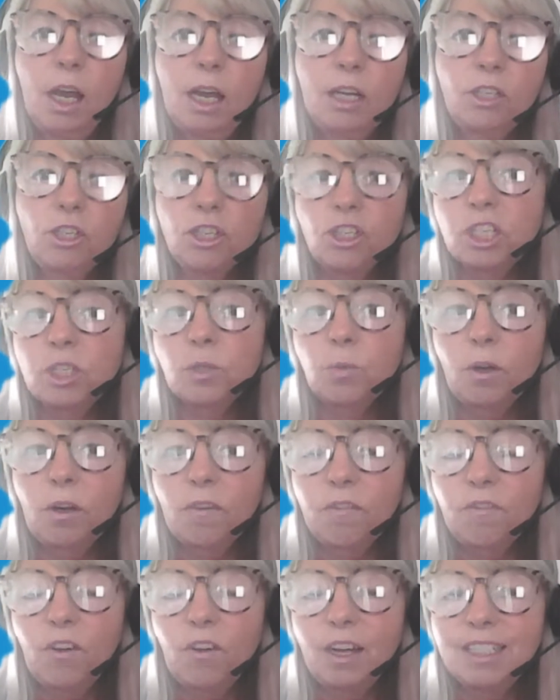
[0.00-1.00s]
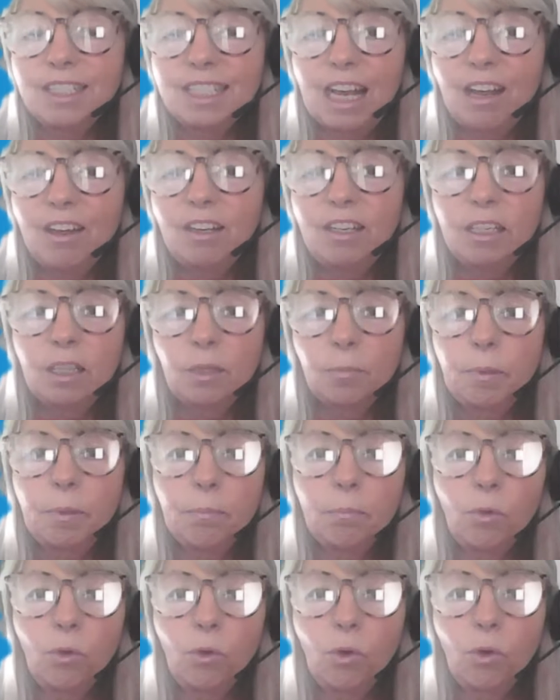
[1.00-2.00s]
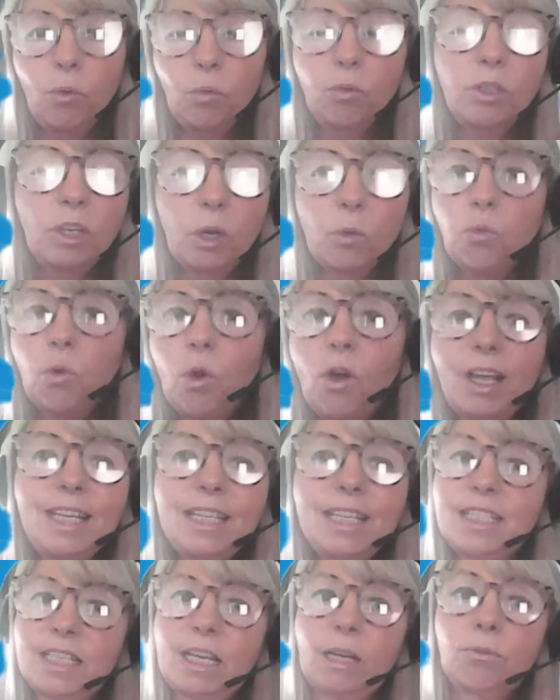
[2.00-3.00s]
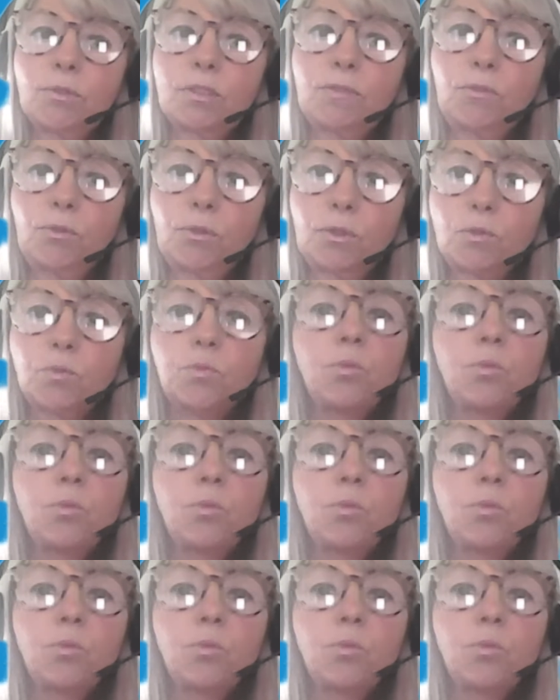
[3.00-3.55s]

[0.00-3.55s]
and you just want to find out a little bit more, what is Salesforce?